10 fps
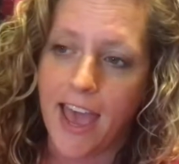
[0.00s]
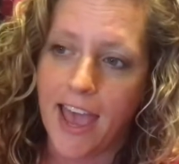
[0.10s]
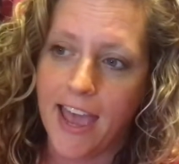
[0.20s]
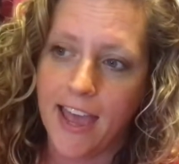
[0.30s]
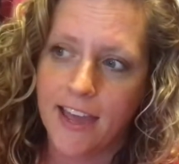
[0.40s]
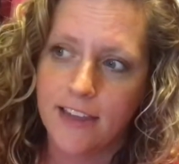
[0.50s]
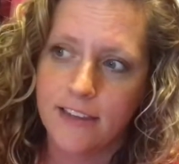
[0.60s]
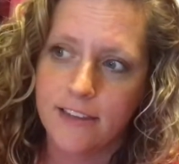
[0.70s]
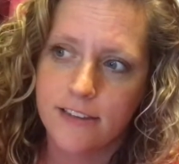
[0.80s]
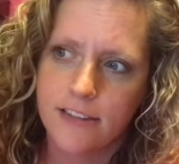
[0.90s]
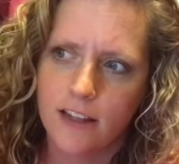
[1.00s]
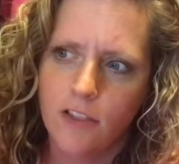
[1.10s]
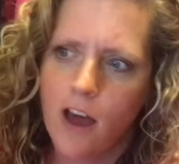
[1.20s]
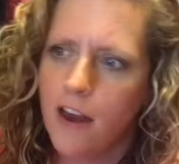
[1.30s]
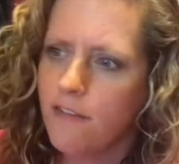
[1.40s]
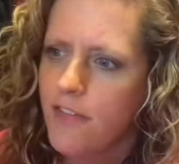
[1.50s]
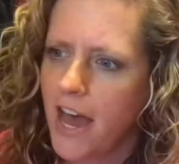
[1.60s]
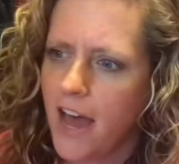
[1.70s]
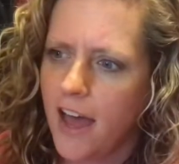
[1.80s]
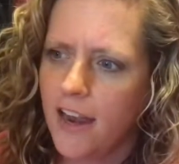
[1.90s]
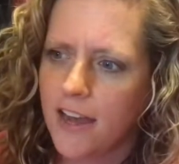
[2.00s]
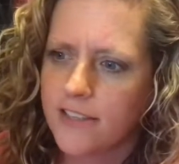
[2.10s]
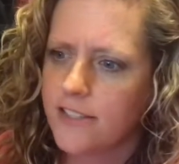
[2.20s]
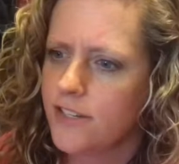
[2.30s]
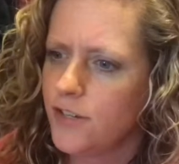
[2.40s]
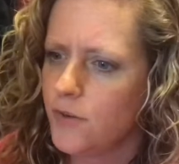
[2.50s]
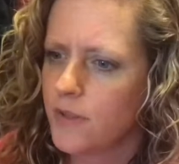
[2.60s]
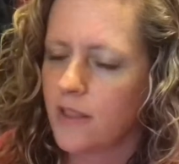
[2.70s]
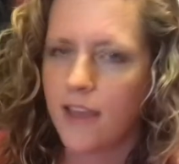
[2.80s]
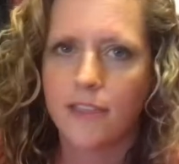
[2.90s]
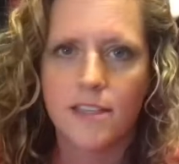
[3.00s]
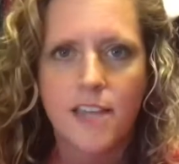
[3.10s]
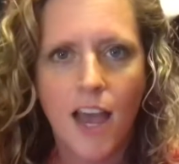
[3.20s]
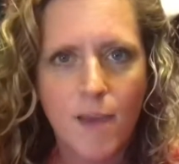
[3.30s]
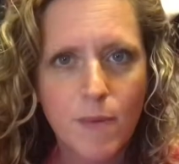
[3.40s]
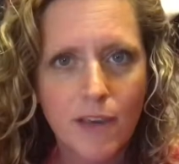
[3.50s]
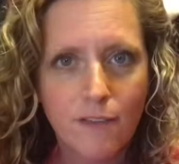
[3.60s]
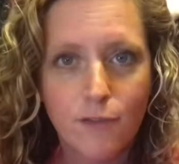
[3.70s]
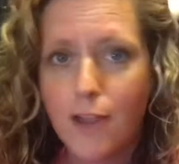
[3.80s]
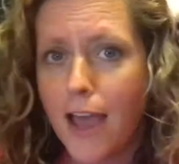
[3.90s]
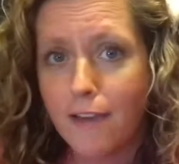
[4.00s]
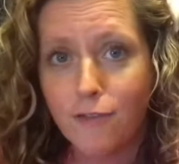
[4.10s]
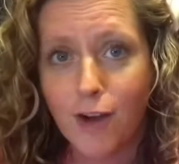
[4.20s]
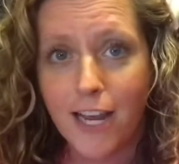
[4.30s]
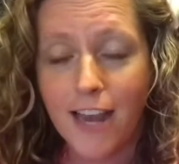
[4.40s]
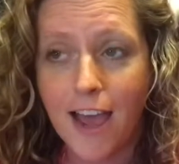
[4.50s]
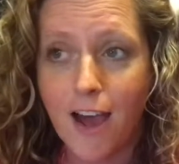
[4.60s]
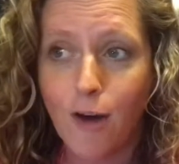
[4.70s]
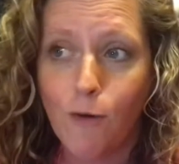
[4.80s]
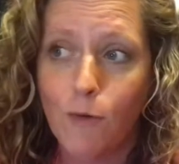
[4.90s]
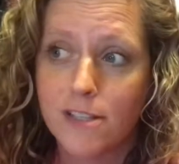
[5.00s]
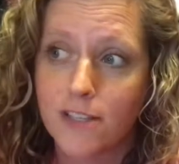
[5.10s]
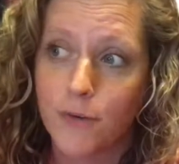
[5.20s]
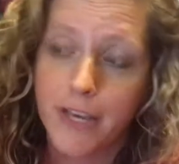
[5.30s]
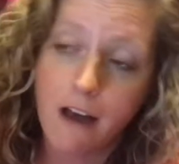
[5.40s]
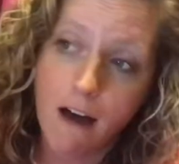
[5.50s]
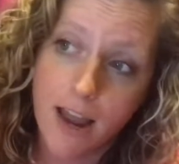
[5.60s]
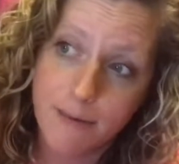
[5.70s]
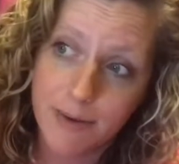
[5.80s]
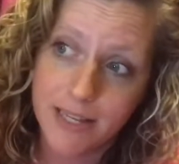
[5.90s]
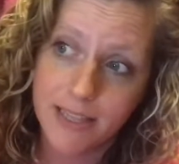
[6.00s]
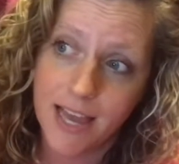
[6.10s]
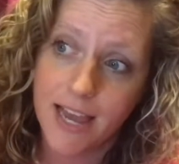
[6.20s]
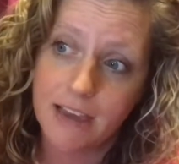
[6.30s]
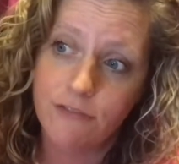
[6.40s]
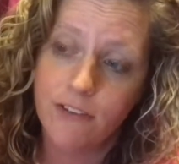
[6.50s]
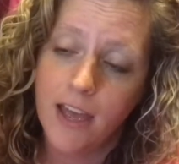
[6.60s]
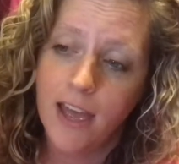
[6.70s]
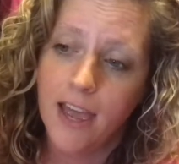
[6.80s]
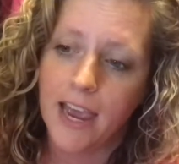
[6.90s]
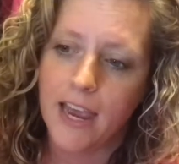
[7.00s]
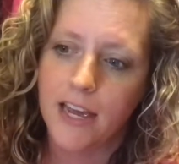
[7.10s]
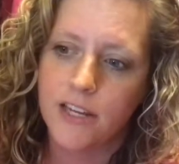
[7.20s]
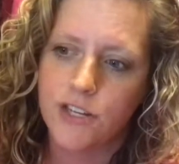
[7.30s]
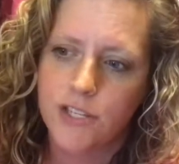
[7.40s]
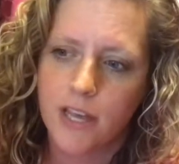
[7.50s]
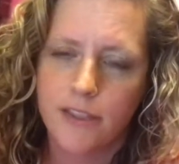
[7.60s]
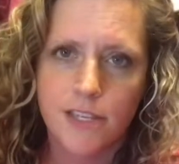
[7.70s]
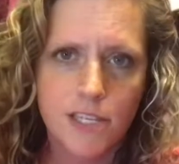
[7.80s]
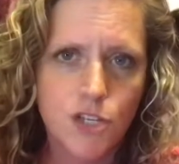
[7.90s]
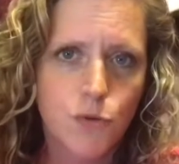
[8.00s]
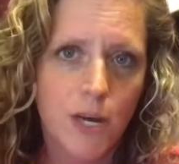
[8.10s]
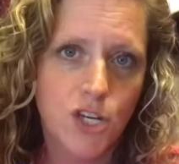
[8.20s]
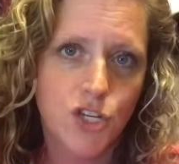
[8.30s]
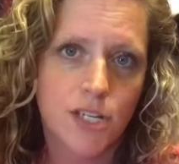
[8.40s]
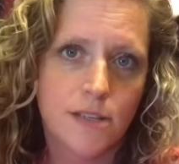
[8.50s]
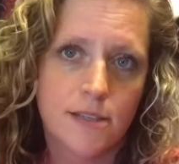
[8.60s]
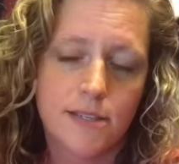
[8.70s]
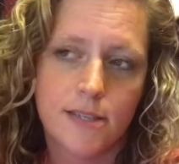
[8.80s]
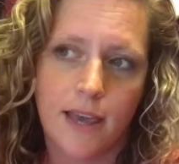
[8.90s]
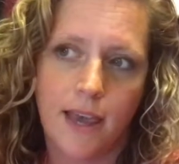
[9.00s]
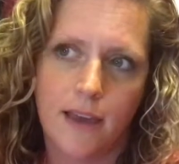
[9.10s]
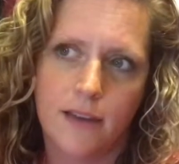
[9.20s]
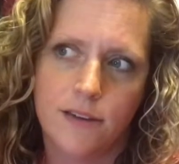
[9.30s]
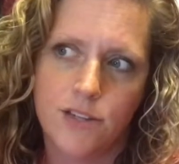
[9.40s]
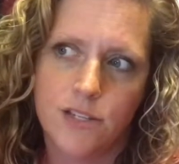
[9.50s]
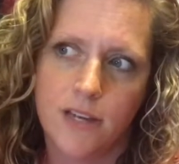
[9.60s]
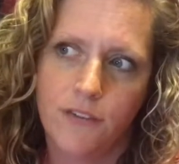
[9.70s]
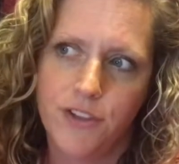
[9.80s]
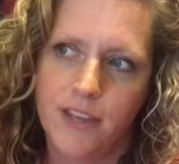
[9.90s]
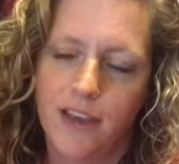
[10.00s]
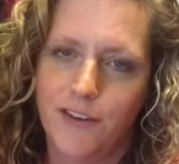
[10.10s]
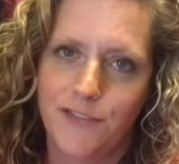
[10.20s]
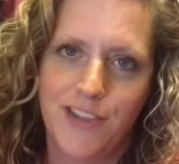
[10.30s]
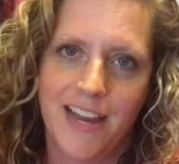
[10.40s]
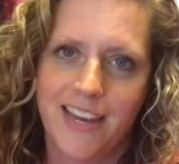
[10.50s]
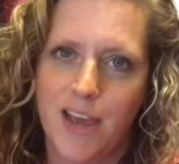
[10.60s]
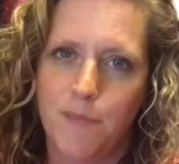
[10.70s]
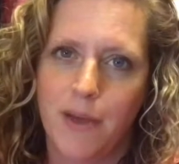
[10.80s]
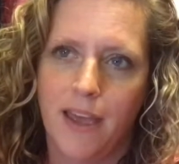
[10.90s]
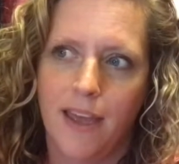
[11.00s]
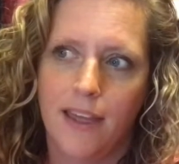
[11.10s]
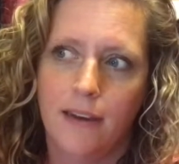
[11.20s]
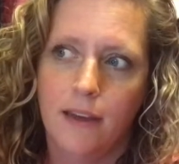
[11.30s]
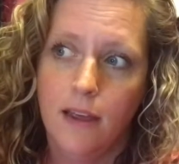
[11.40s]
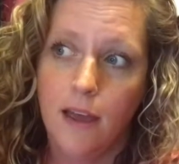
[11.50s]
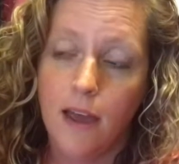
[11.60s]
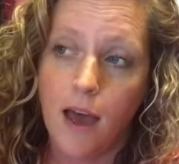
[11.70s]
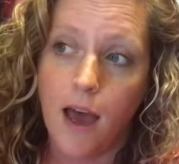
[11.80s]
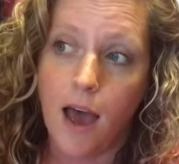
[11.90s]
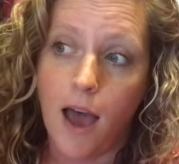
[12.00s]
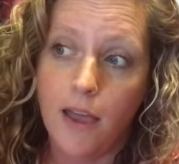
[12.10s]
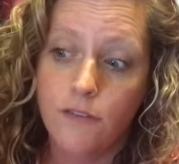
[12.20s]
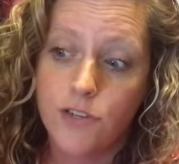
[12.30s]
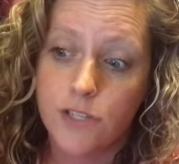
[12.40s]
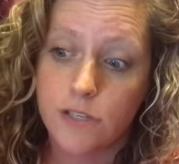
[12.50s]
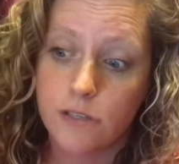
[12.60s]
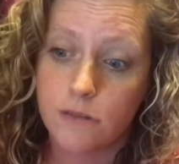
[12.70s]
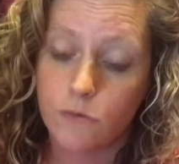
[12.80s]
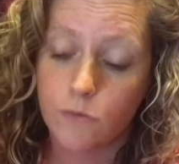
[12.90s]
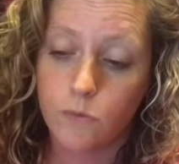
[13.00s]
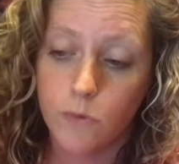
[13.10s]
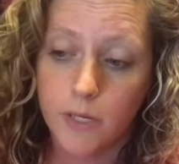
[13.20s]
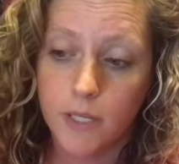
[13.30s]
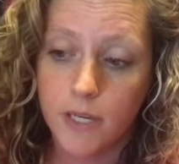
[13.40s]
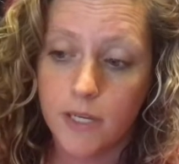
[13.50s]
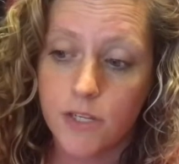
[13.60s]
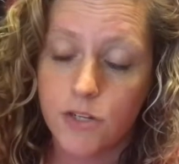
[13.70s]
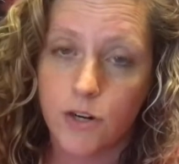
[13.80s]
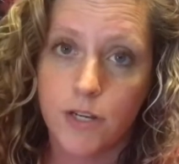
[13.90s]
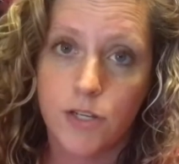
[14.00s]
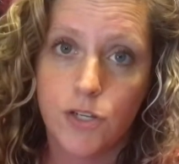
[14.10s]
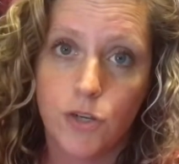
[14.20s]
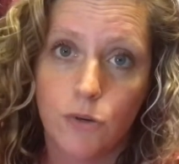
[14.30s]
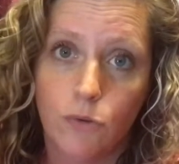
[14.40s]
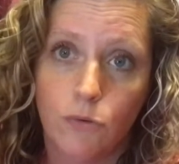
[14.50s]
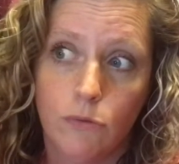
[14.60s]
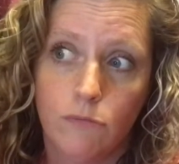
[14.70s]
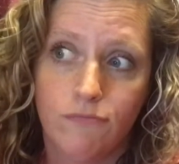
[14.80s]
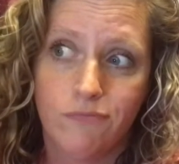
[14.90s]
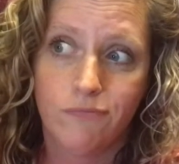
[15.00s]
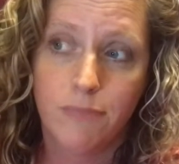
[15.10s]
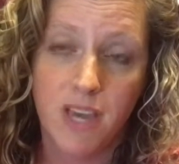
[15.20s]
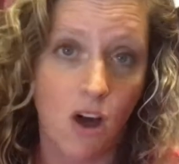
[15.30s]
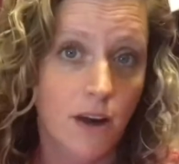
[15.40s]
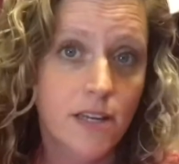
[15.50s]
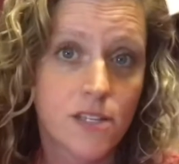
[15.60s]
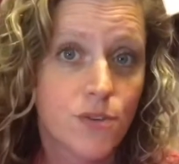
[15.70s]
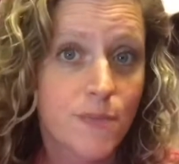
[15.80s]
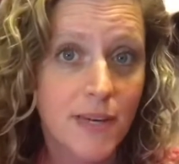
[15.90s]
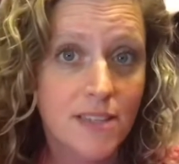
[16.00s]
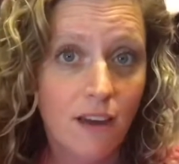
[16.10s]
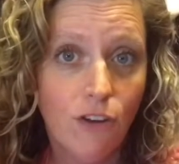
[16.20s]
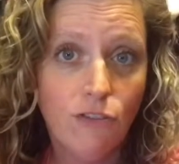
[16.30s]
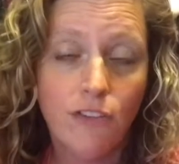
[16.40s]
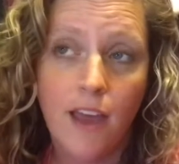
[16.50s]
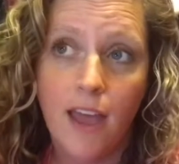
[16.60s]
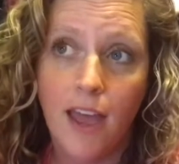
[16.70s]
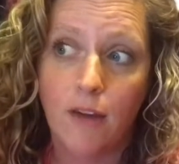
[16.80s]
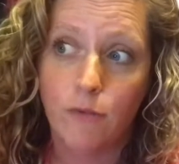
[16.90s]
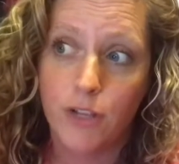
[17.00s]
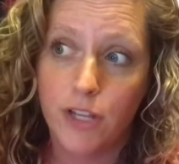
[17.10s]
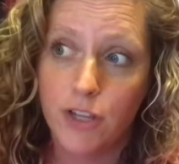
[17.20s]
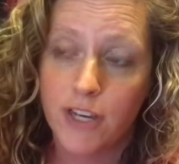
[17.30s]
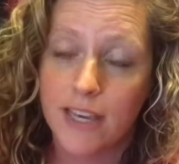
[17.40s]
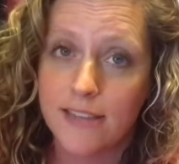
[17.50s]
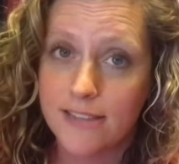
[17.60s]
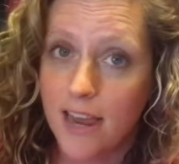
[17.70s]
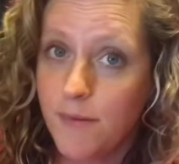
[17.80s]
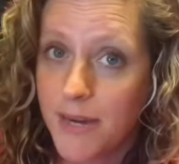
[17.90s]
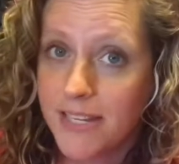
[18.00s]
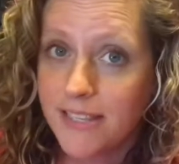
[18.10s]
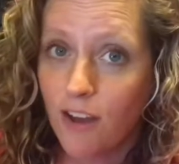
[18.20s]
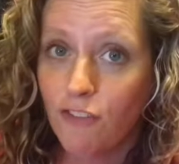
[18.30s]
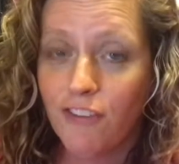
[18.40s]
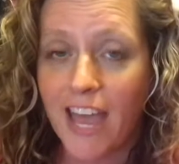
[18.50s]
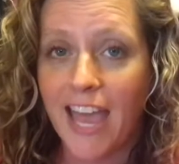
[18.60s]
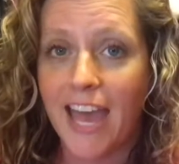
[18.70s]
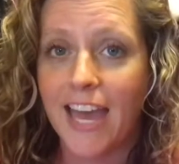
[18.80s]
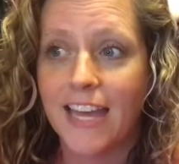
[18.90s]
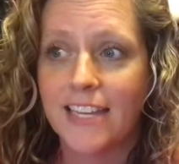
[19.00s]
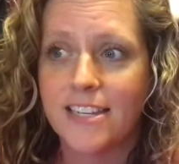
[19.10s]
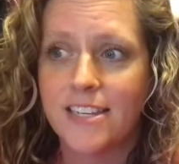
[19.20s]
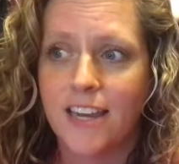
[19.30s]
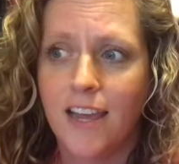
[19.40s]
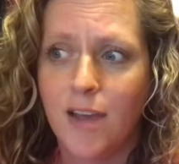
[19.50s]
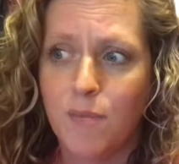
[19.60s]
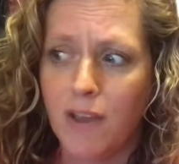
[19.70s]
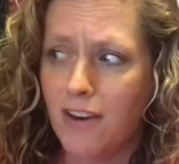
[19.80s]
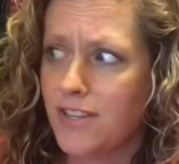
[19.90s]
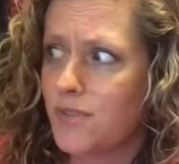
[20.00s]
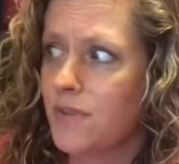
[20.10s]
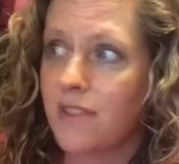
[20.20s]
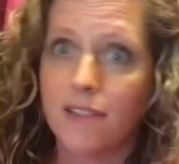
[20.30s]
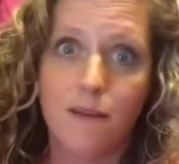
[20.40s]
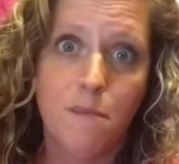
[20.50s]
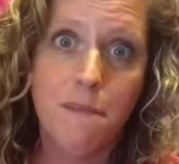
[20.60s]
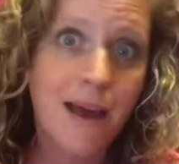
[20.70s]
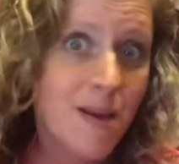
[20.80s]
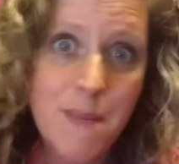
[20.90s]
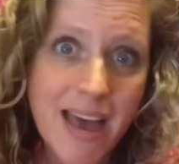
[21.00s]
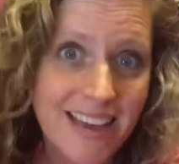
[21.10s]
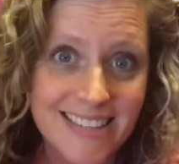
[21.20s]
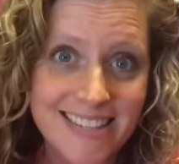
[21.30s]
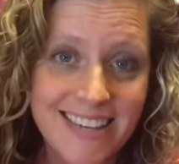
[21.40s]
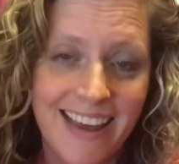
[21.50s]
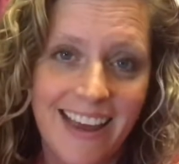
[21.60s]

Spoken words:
And a lot of that has to do with like the timing of life right now, what's going on in my life, and just kind of situations and just everything kind of lining up. And I have just really started to be honest with myself, really look inside myself and be honest with my mess